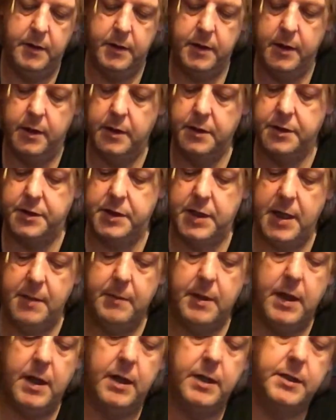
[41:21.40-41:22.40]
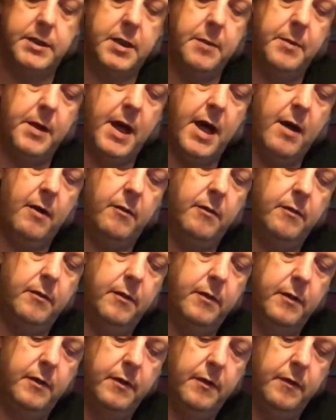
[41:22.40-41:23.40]
You've got the same cards coming out
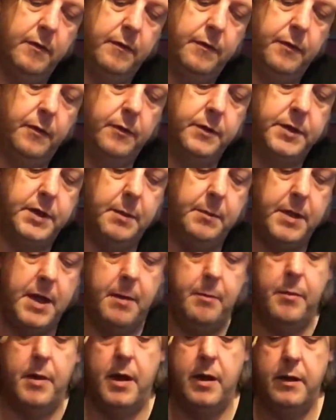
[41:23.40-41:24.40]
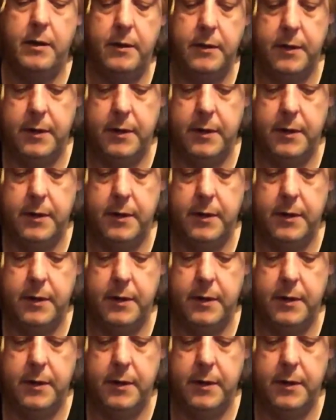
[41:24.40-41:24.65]
for September.